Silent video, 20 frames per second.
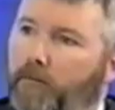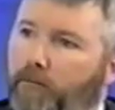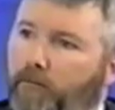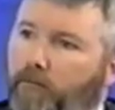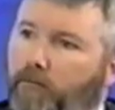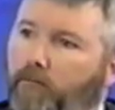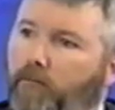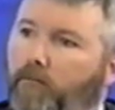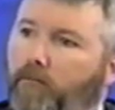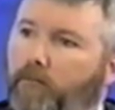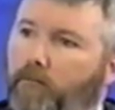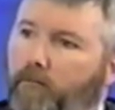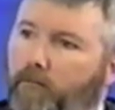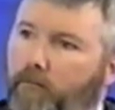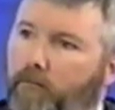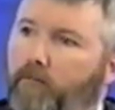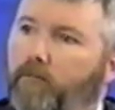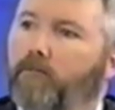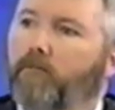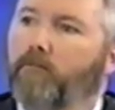the addictive
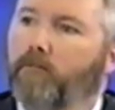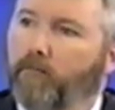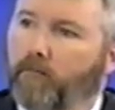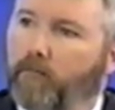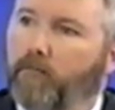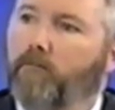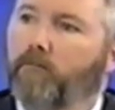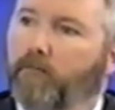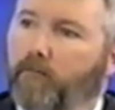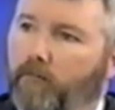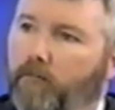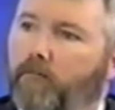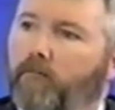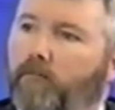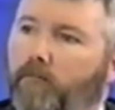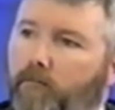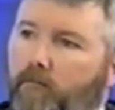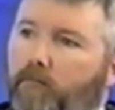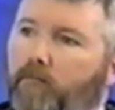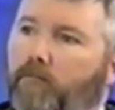aspect of them.
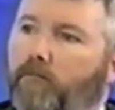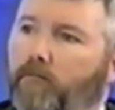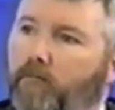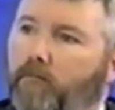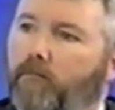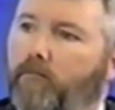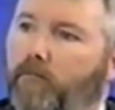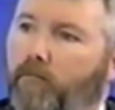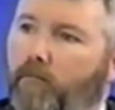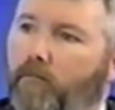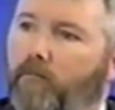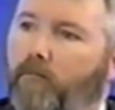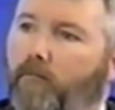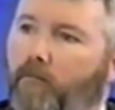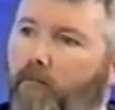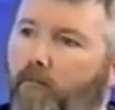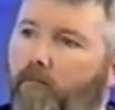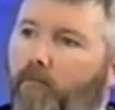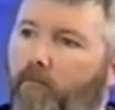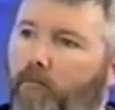Should the
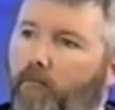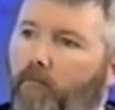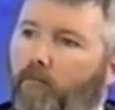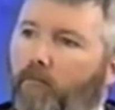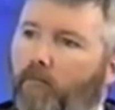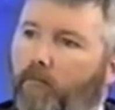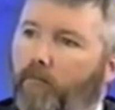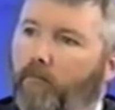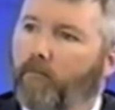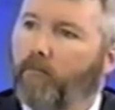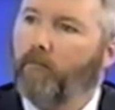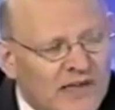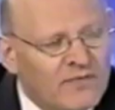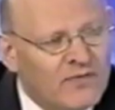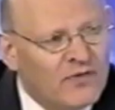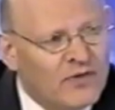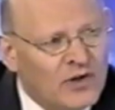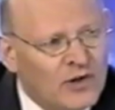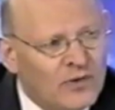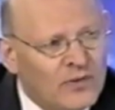use
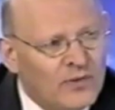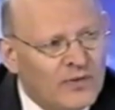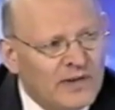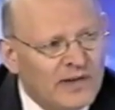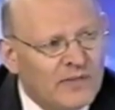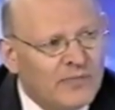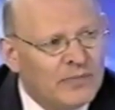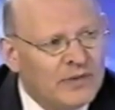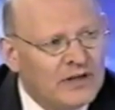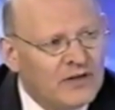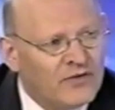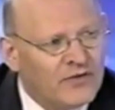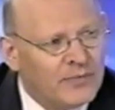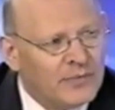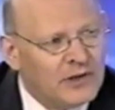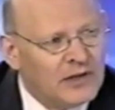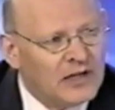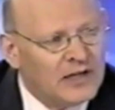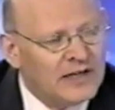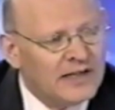of those be
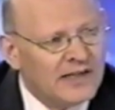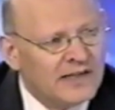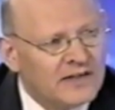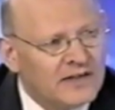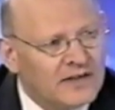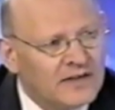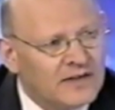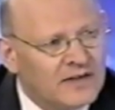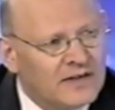criminalized?